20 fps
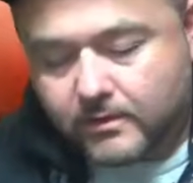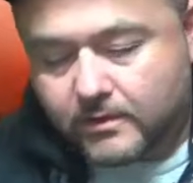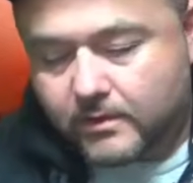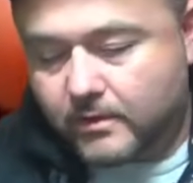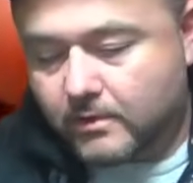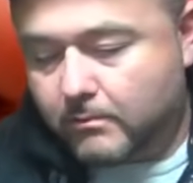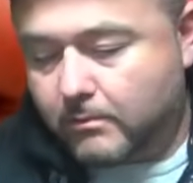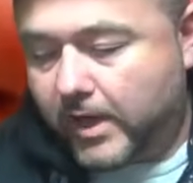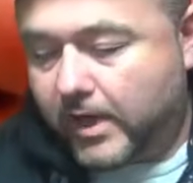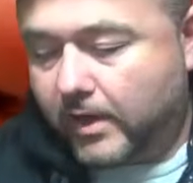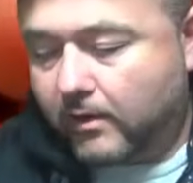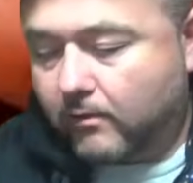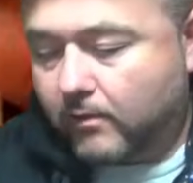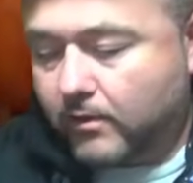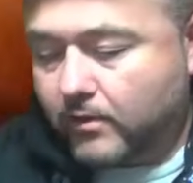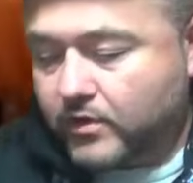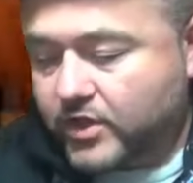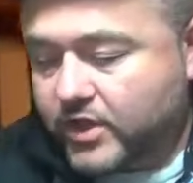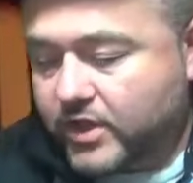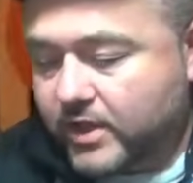Mike
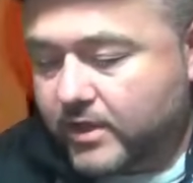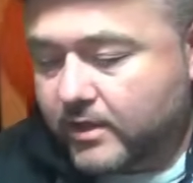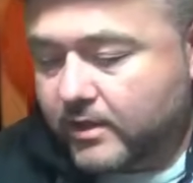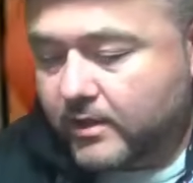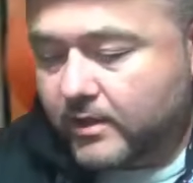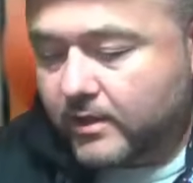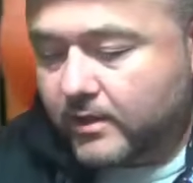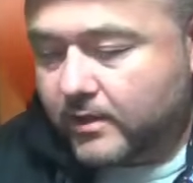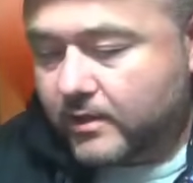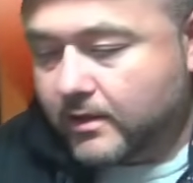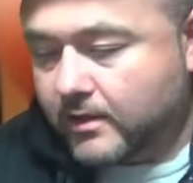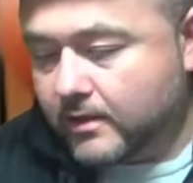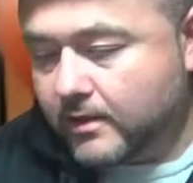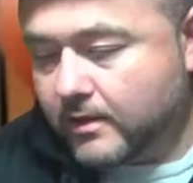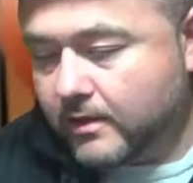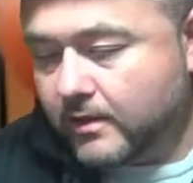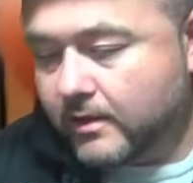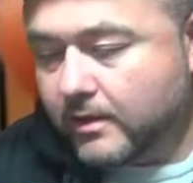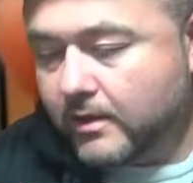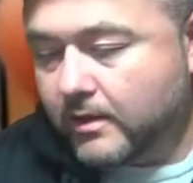Rozier.
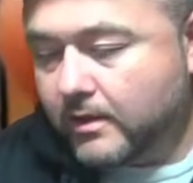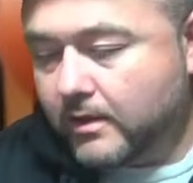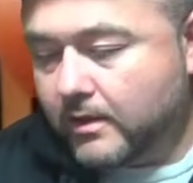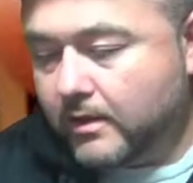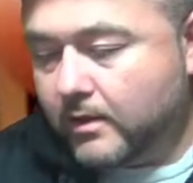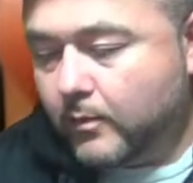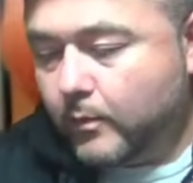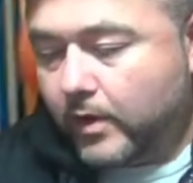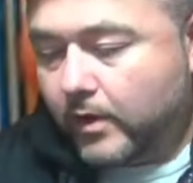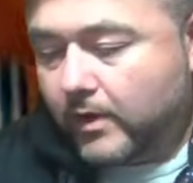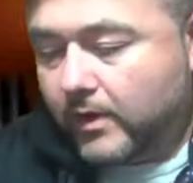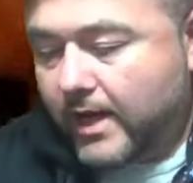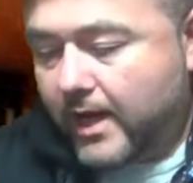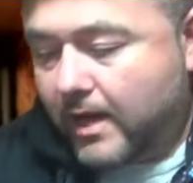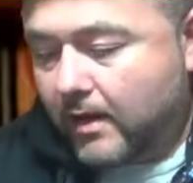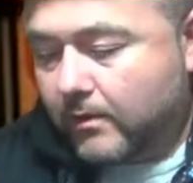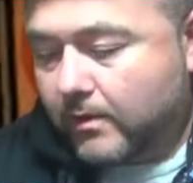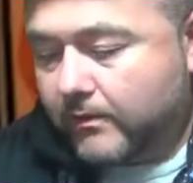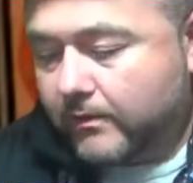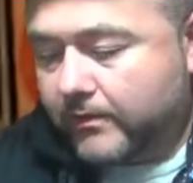Will
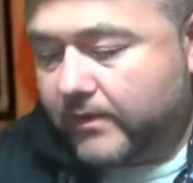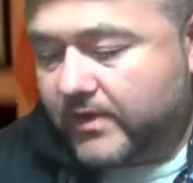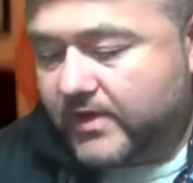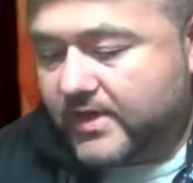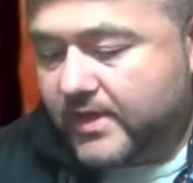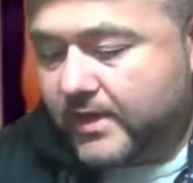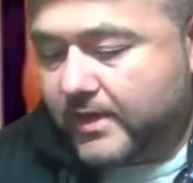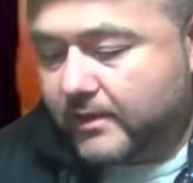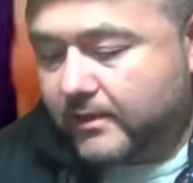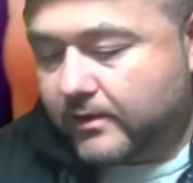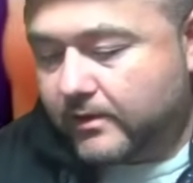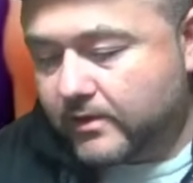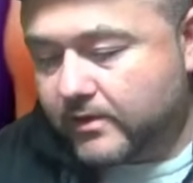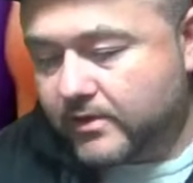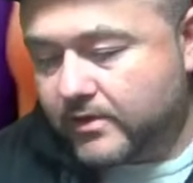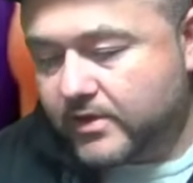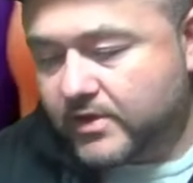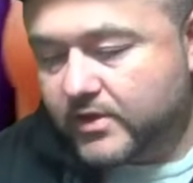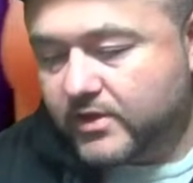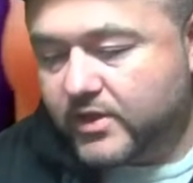Howard for the
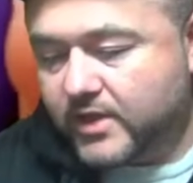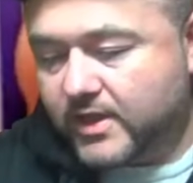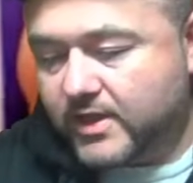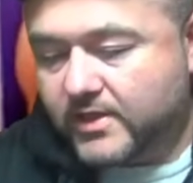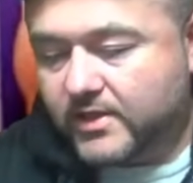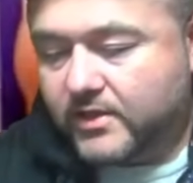Steelers, Justin